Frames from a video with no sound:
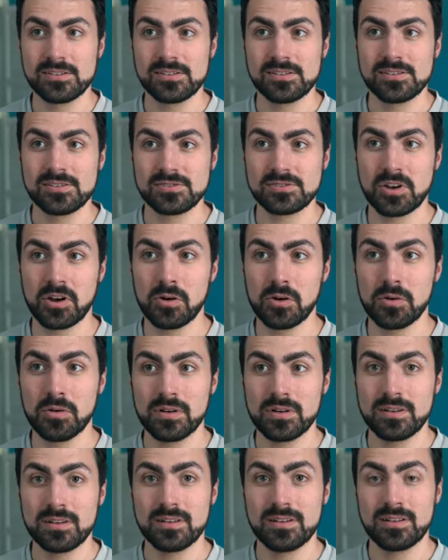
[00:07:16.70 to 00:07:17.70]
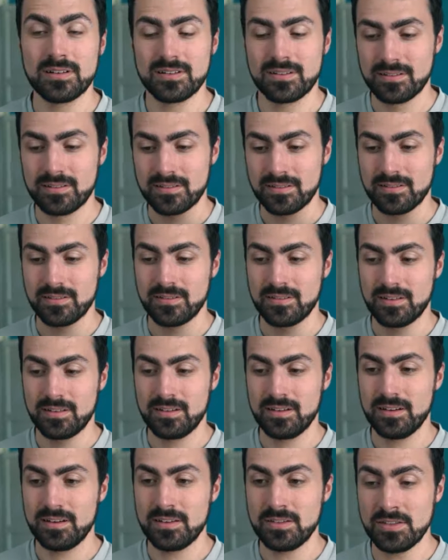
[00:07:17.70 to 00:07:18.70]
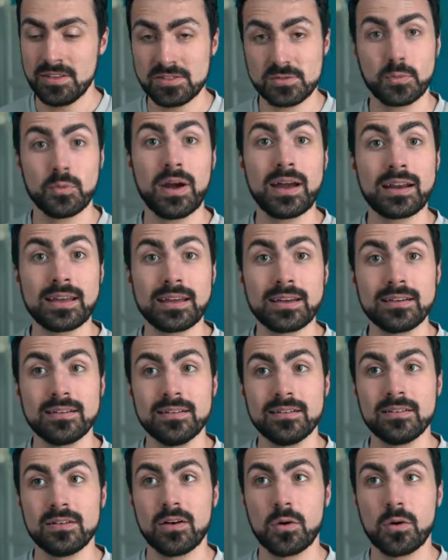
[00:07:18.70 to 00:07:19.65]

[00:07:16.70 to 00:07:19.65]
So this wedding